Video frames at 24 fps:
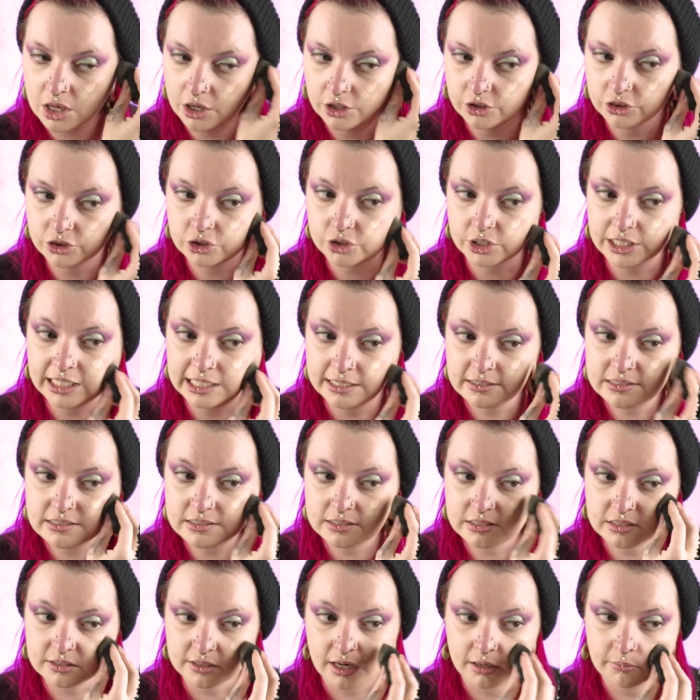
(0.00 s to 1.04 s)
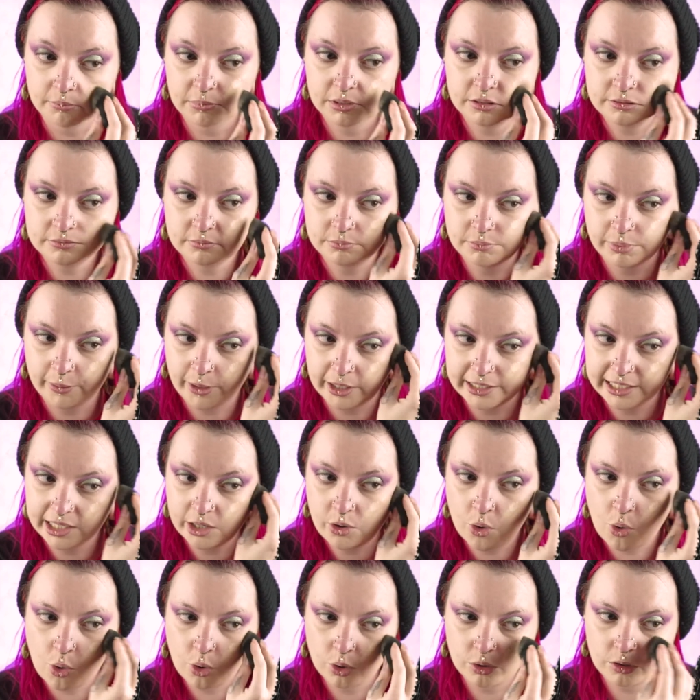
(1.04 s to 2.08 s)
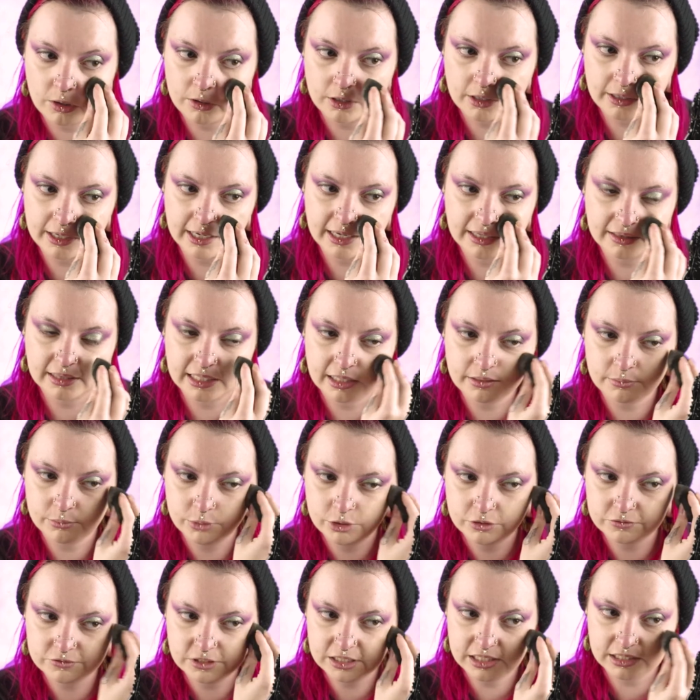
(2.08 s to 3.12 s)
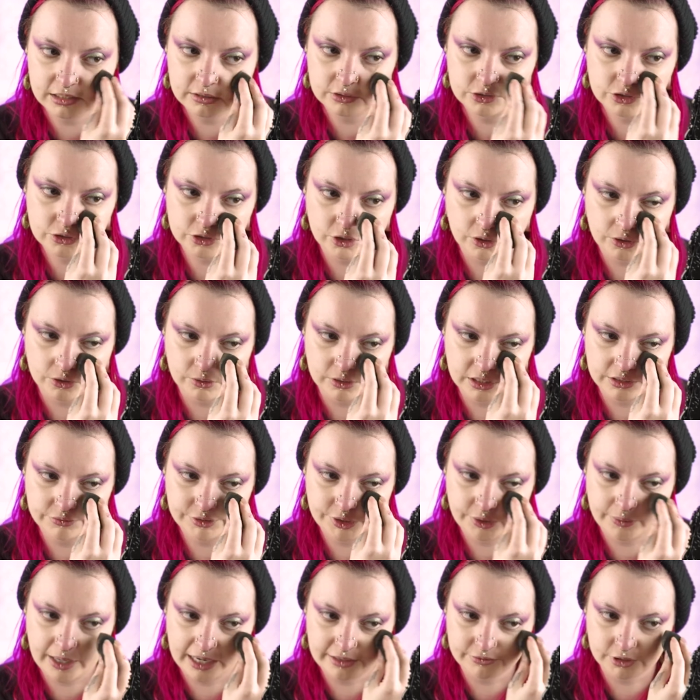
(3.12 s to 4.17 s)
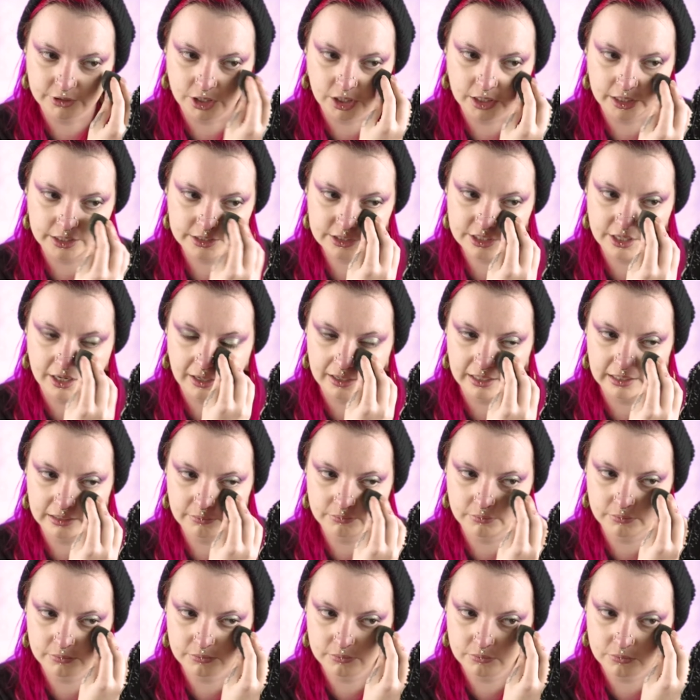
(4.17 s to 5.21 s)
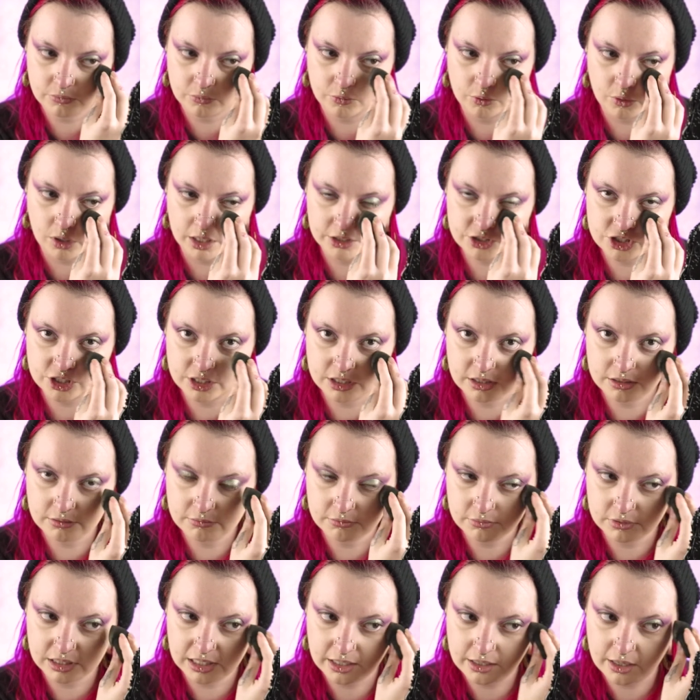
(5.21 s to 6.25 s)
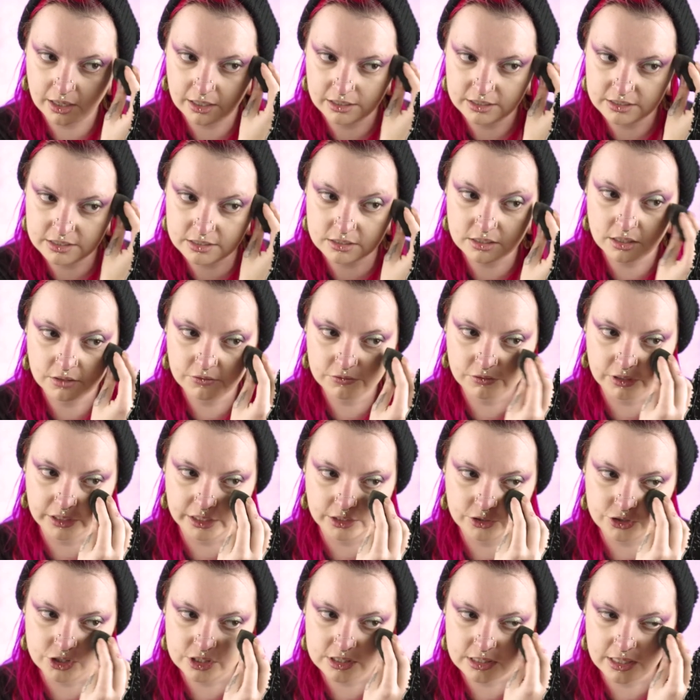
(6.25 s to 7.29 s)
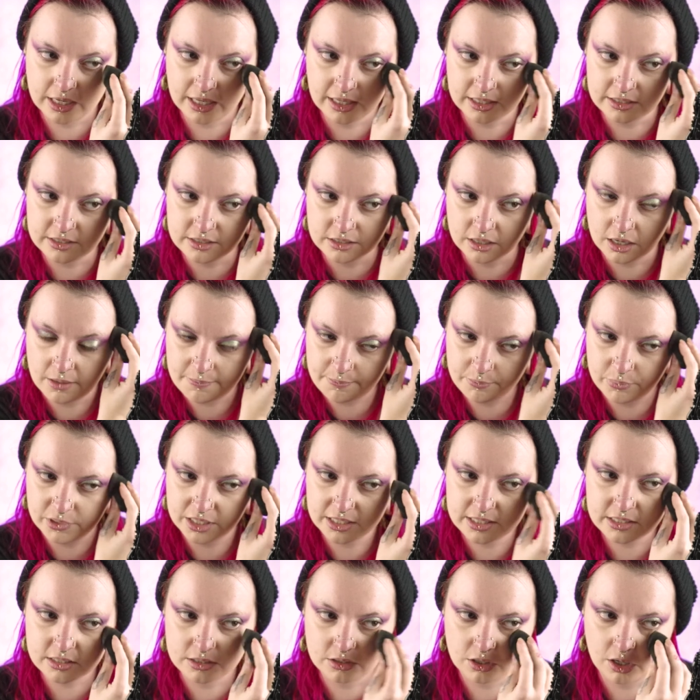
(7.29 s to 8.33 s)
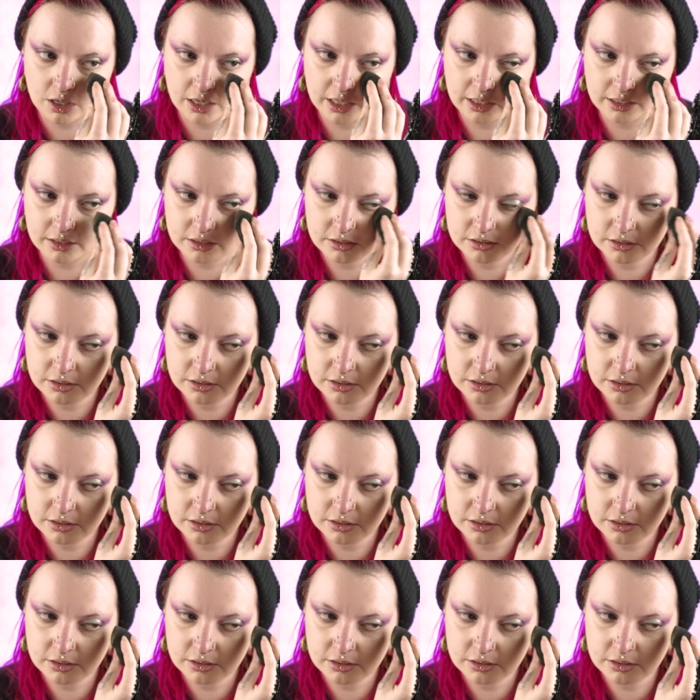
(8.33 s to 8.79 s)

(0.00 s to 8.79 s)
There is some body horror in that movie, so if you have a hard time watching that kind of stuff, like, just a heads up, but it's not